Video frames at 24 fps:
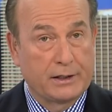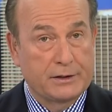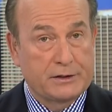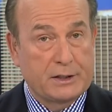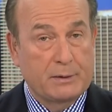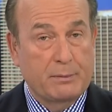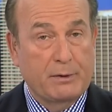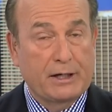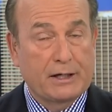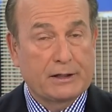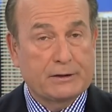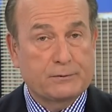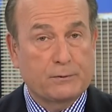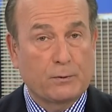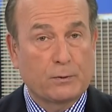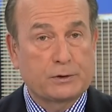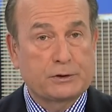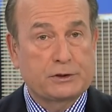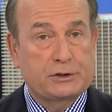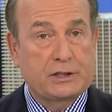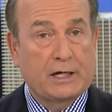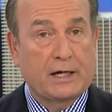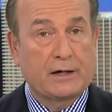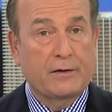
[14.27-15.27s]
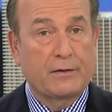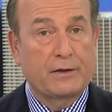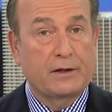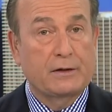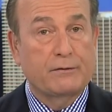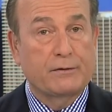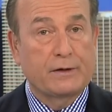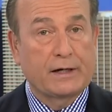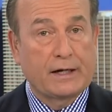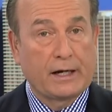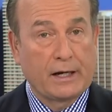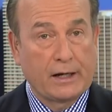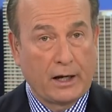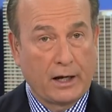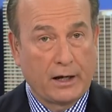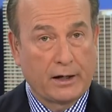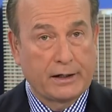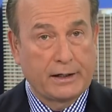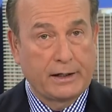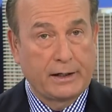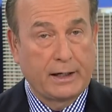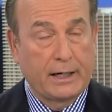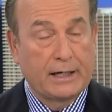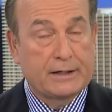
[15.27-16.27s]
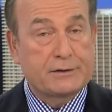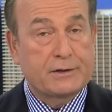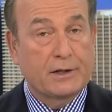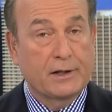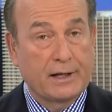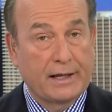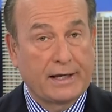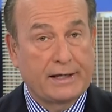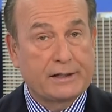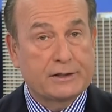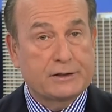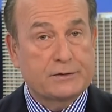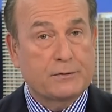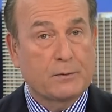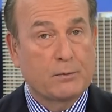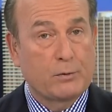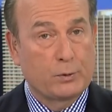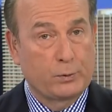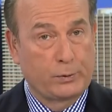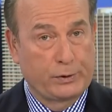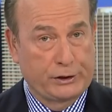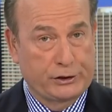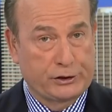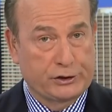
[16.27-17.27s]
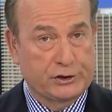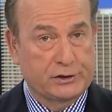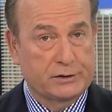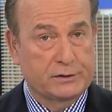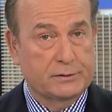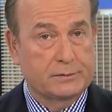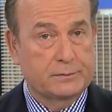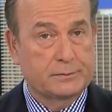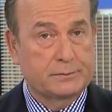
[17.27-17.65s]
CBS 4's Jonathan Vigliotti has the latest from the region.